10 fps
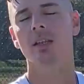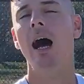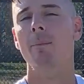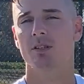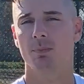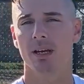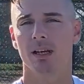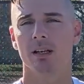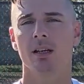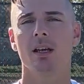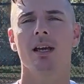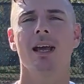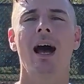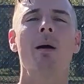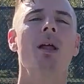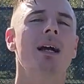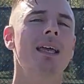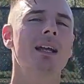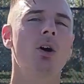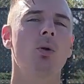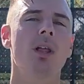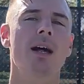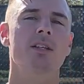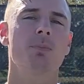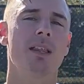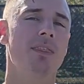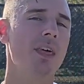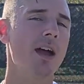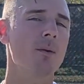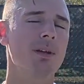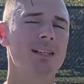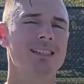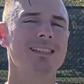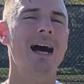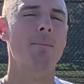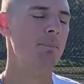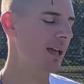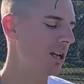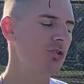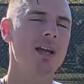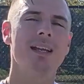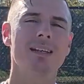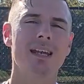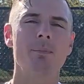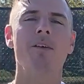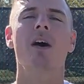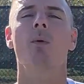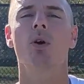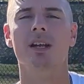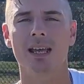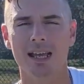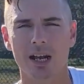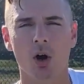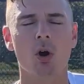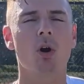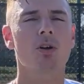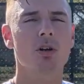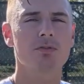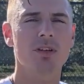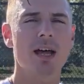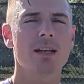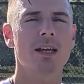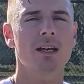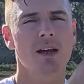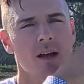top spin, I'm not getting a whole lot of spin there because it's not penetrating deep. If I were to hit it harder for that dink,